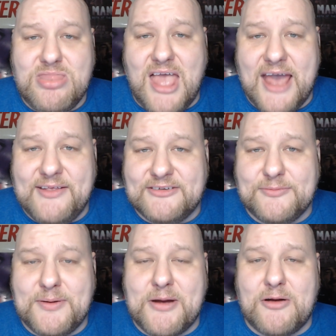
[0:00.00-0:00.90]
And this will
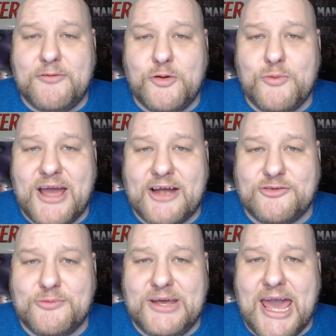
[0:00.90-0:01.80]
be my review,
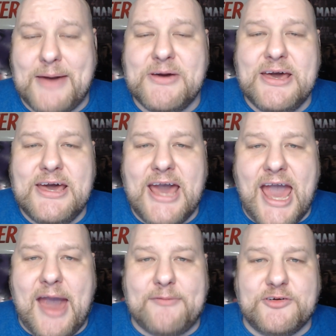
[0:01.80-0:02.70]
reaction, recap
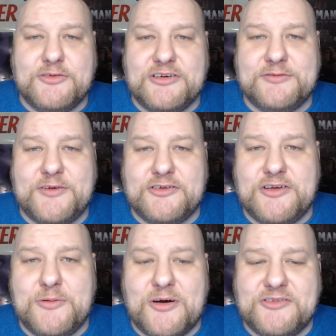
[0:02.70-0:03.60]
after just
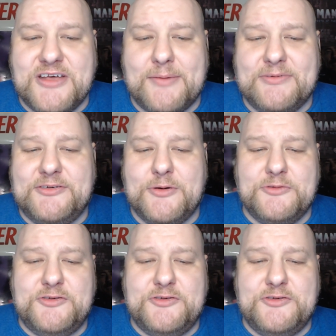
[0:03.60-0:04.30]
finishing watching the episode.